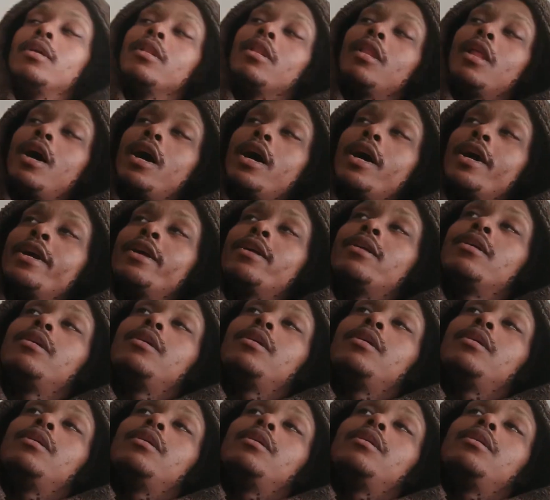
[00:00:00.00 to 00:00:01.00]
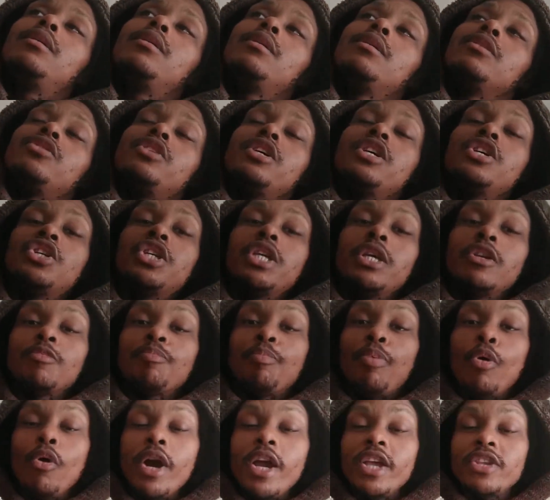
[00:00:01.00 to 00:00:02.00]
Like, this
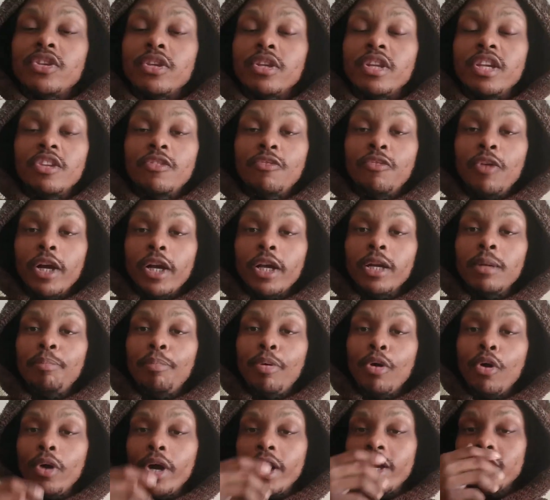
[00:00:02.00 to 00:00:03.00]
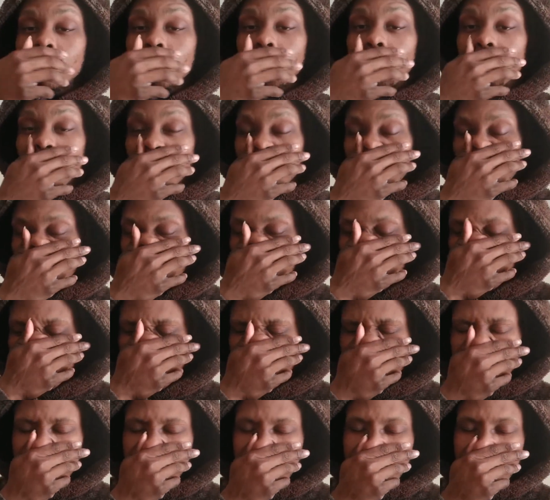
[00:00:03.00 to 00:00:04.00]
is poison. It's fucking poison,
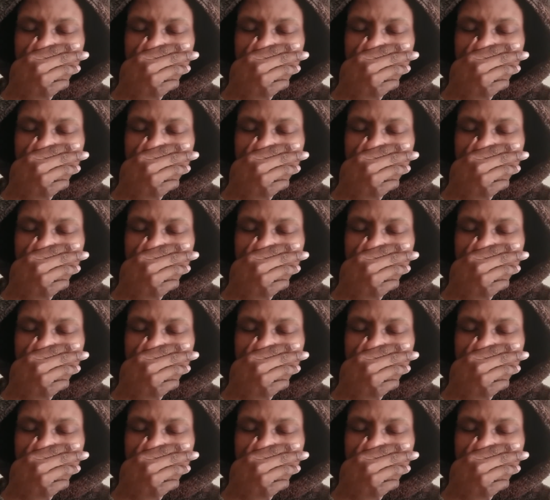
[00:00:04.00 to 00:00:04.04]
bro.